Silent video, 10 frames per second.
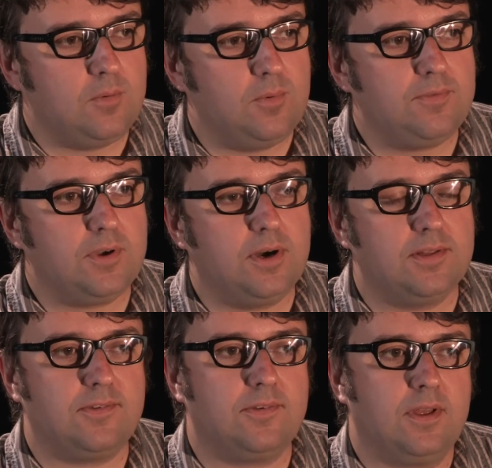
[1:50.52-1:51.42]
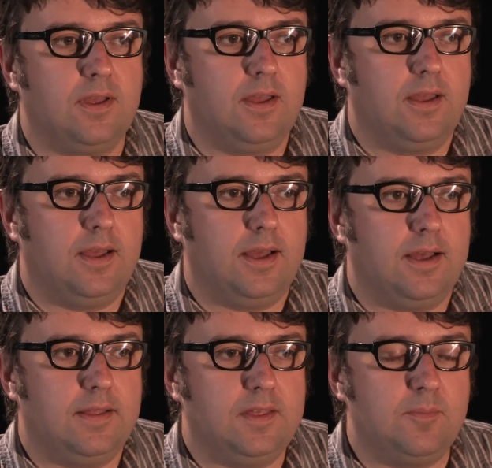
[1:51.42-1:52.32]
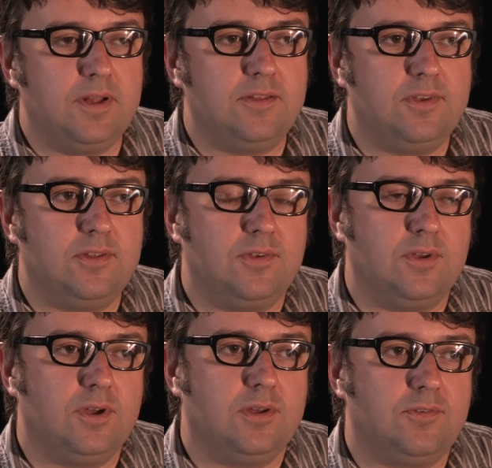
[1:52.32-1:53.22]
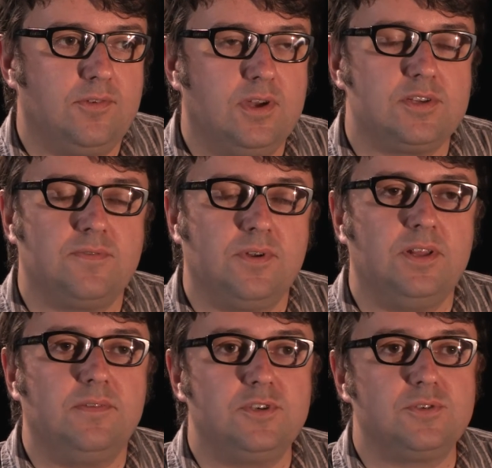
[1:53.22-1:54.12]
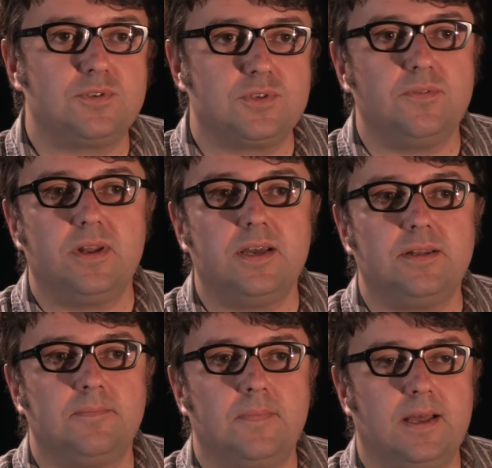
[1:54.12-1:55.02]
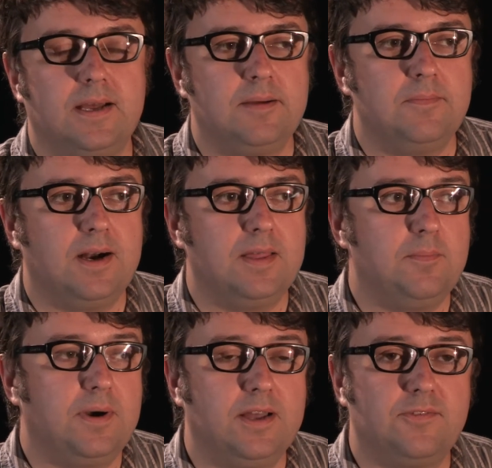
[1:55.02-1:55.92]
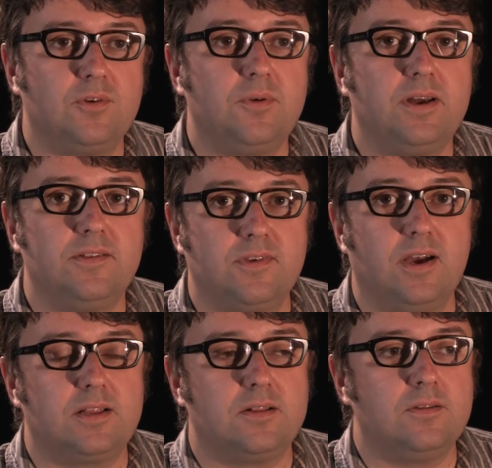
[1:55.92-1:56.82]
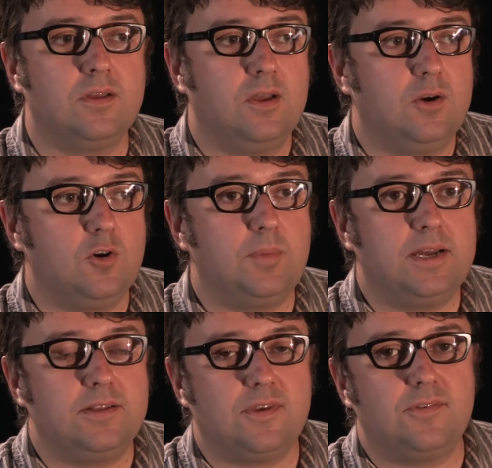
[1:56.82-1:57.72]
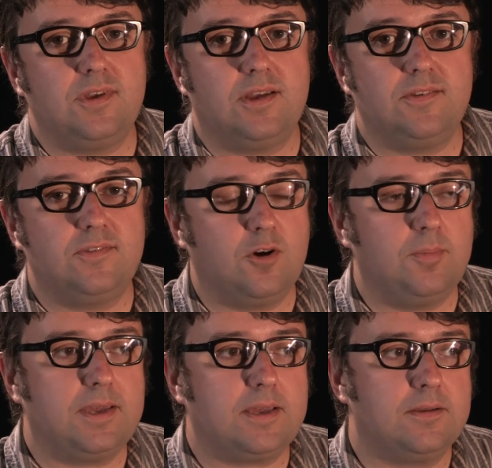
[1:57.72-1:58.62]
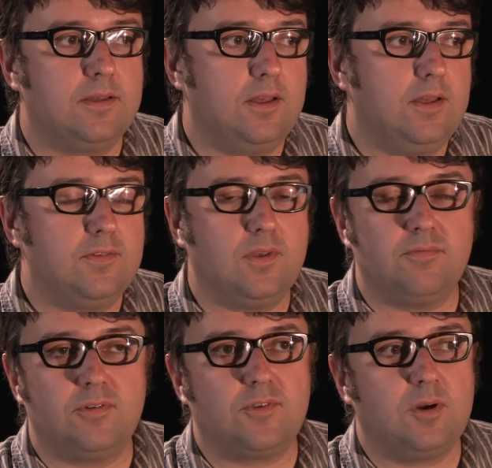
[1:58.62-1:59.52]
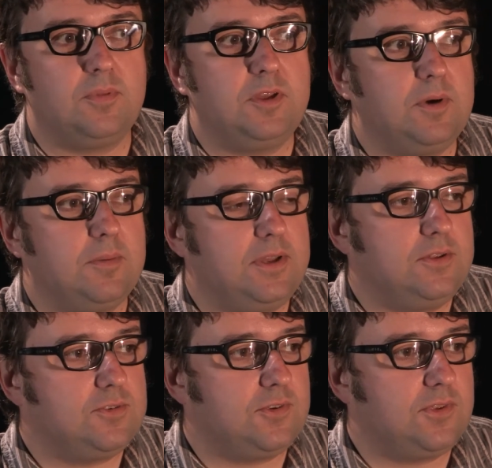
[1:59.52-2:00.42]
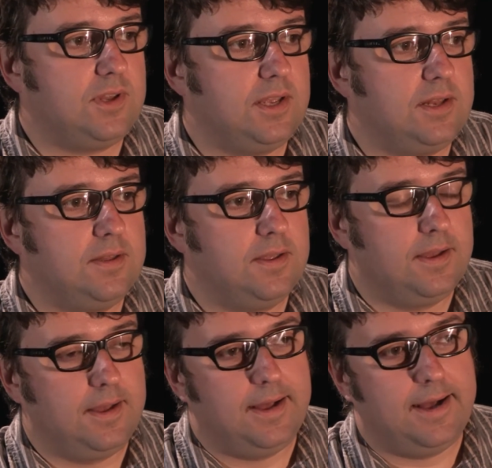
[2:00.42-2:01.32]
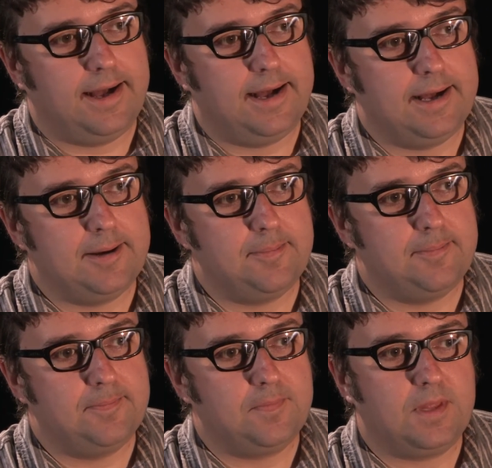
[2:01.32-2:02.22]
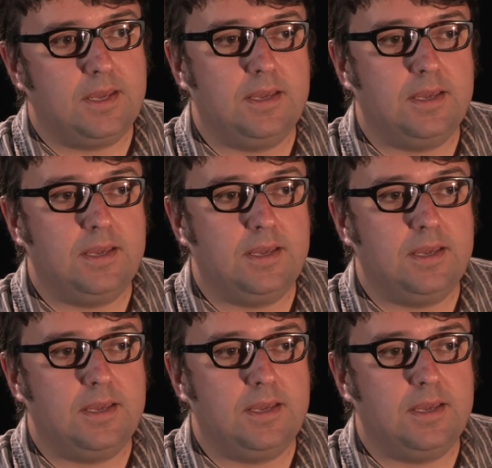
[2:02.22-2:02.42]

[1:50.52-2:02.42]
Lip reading: we've got the ability to search for an individual storyline, either by a storyline title or by an associated topic. So for example, you might be interested in the